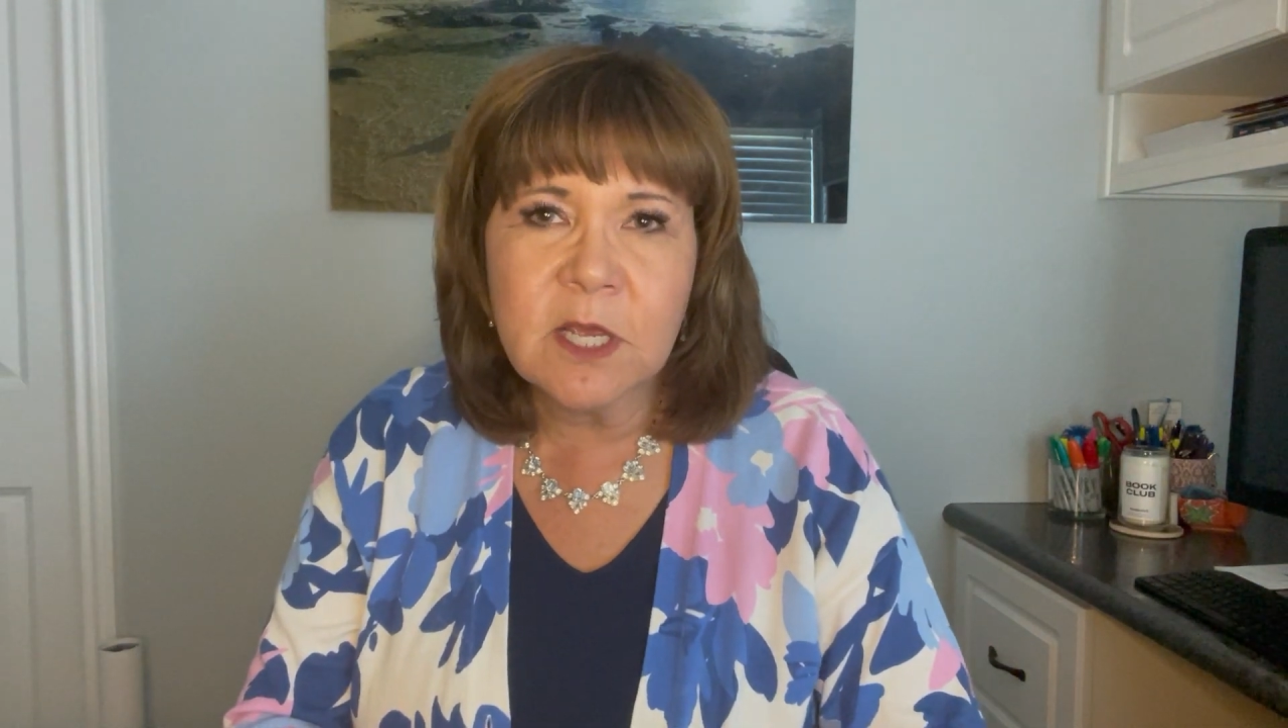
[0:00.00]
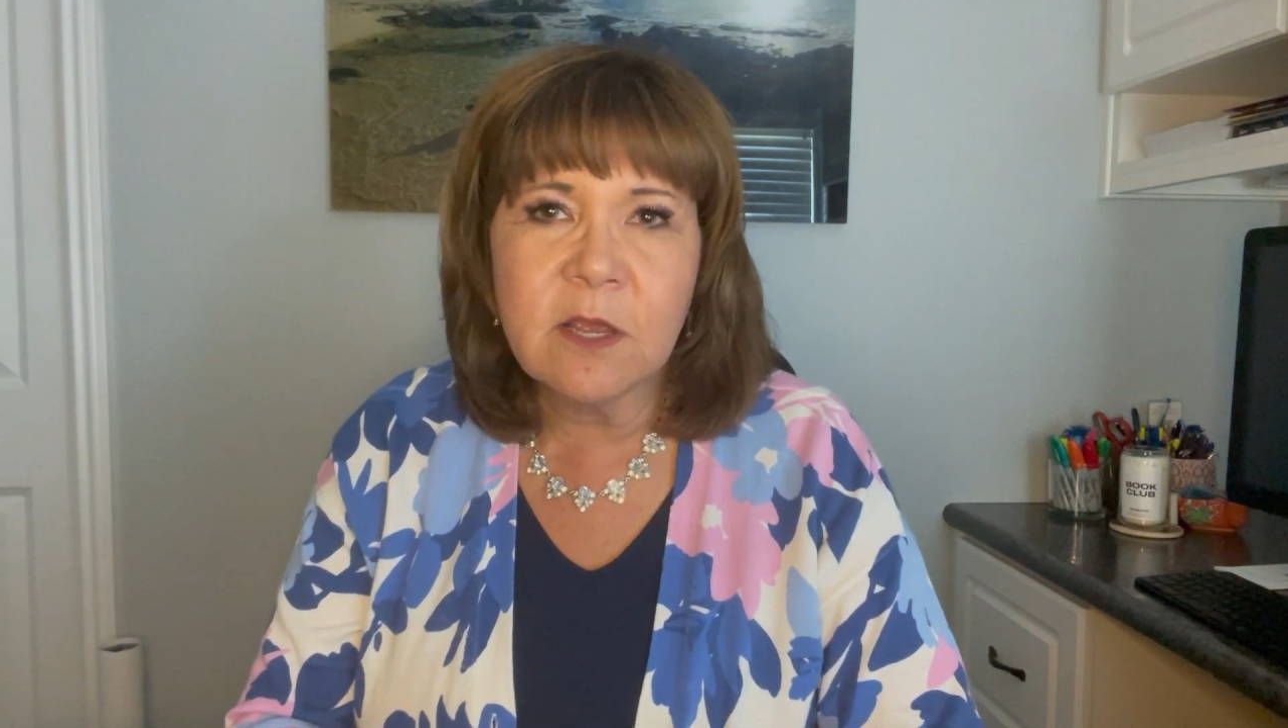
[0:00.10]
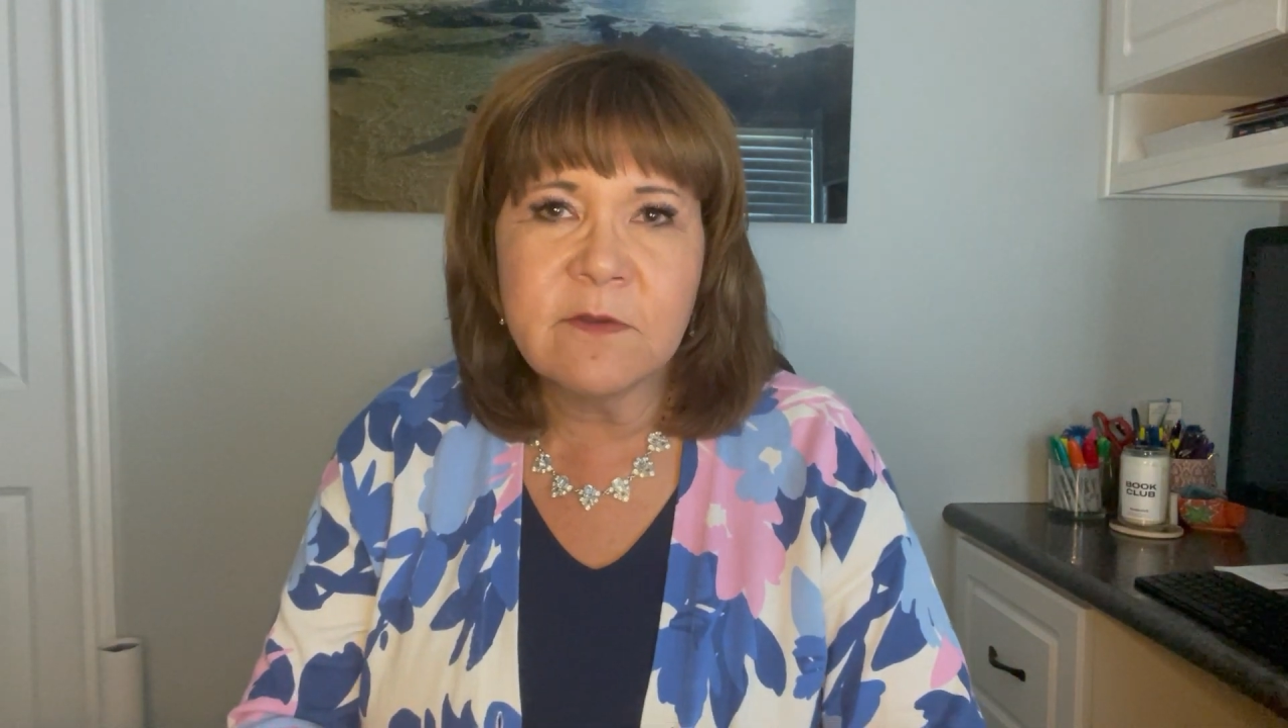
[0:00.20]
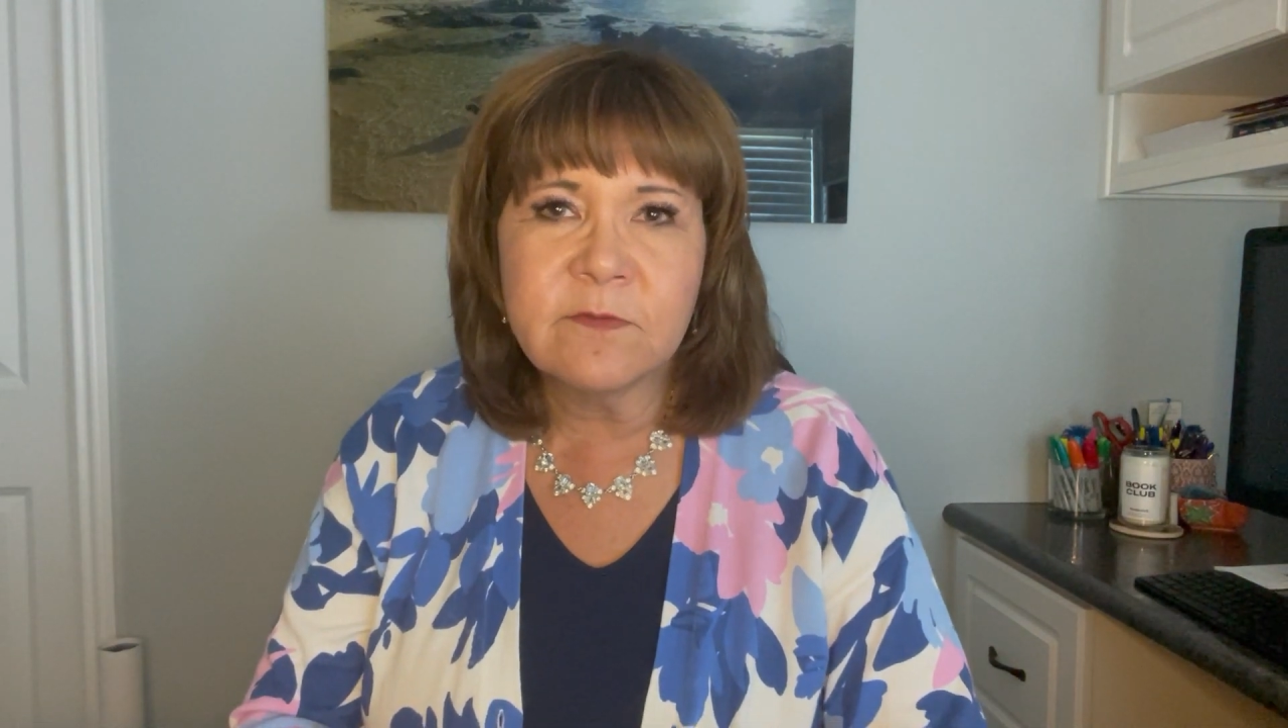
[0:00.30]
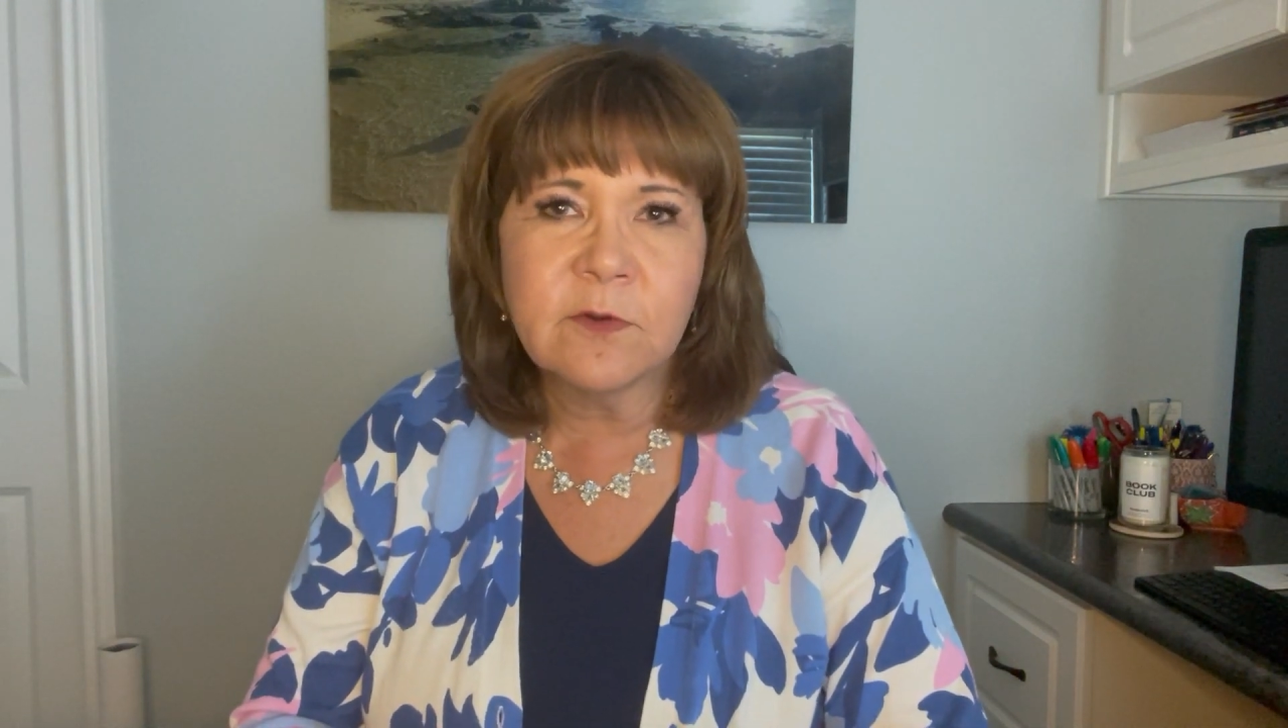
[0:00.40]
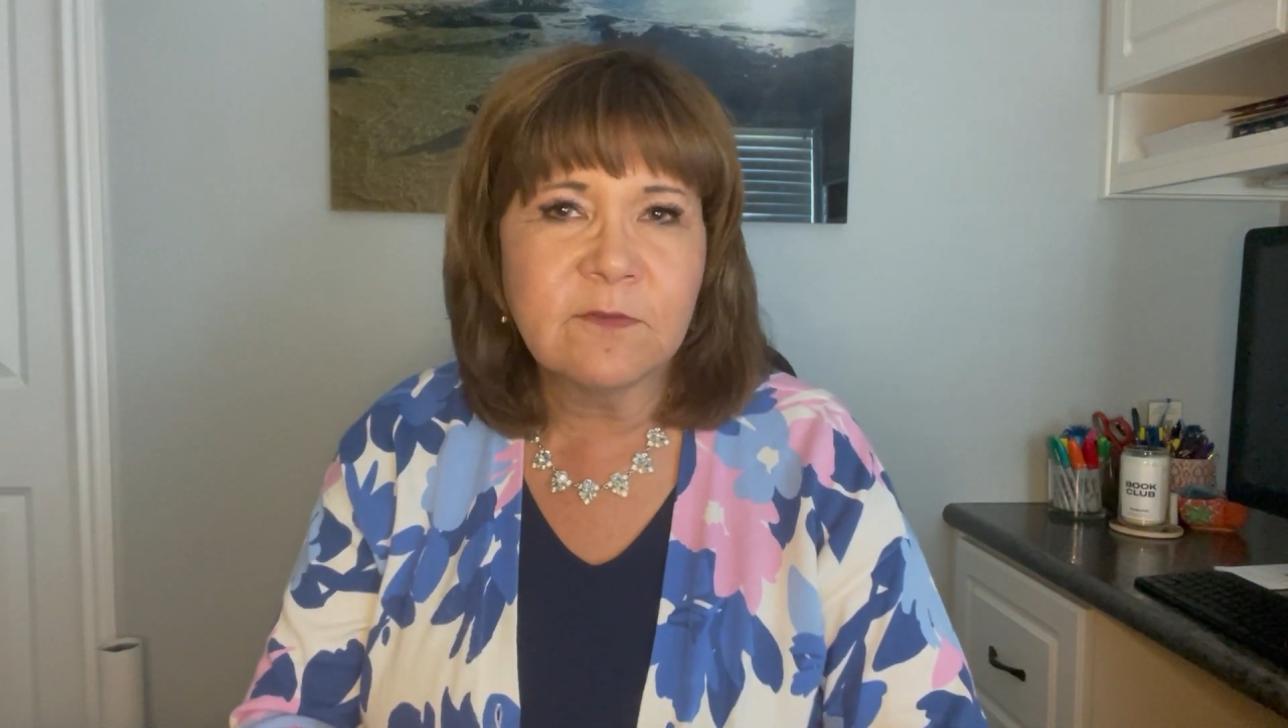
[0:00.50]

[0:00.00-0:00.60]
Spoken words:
of her